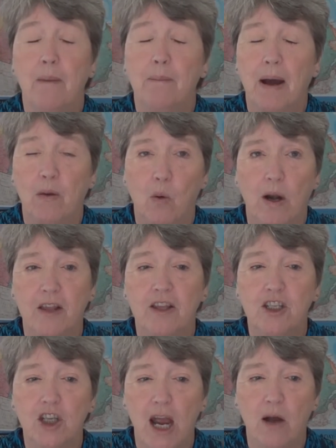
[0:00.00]
but one of
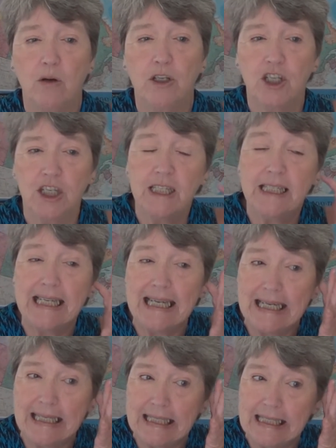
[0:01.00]
the challenges
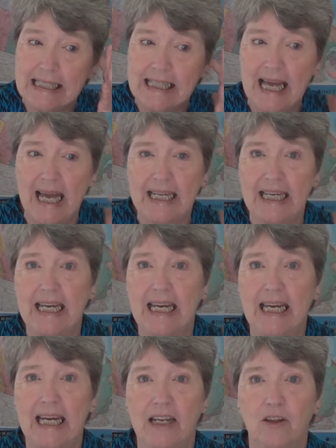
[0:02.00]
is that
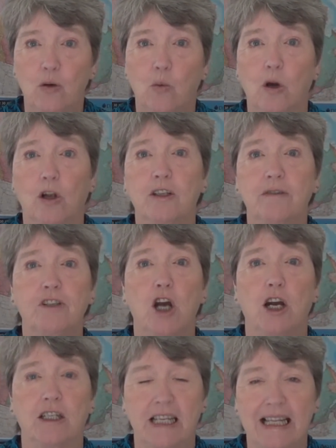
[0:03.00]
in the world of
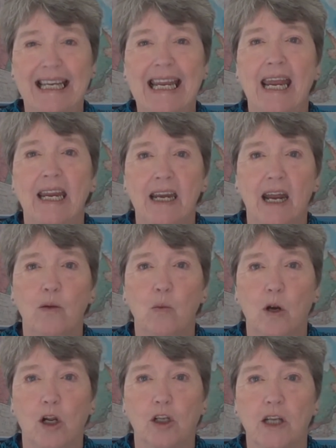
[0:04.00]
dogs, in the canine
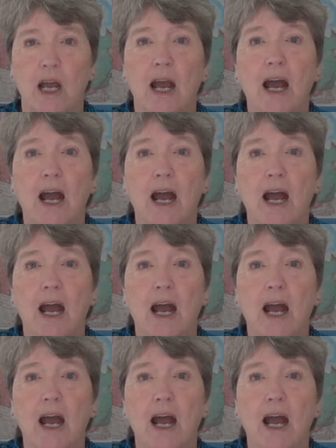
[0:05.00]
world,